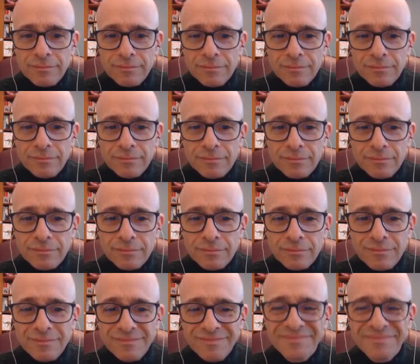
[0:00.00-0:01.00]

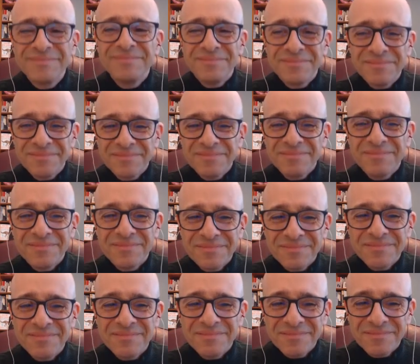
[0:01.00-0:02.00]

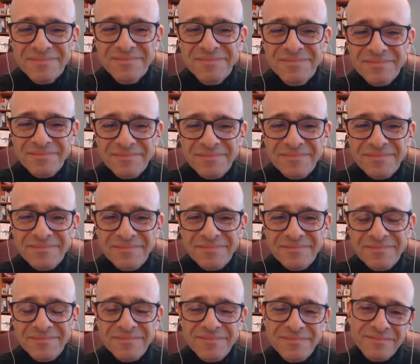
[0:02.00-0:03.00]

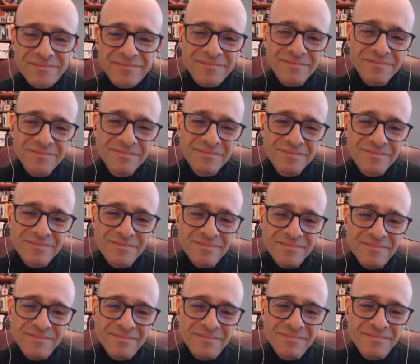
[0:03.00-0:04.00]

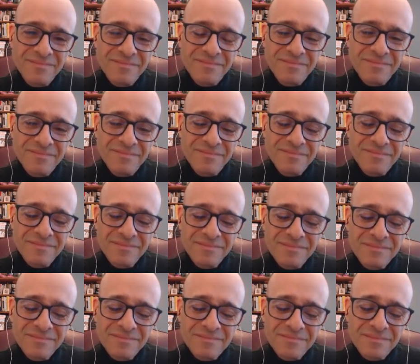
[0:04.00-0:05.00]

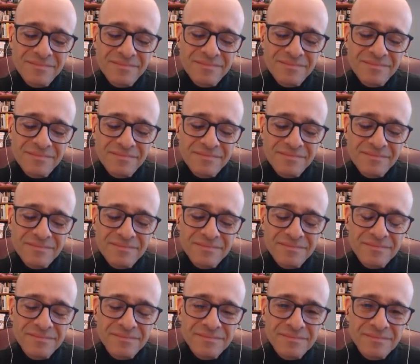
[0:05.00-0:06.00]

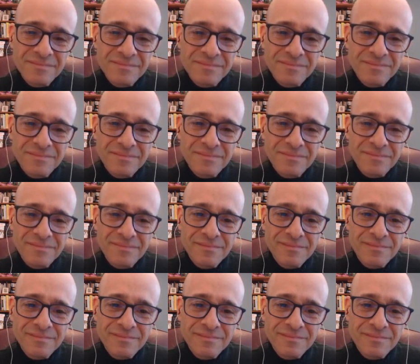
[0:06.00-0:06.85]
The person shown says nothing.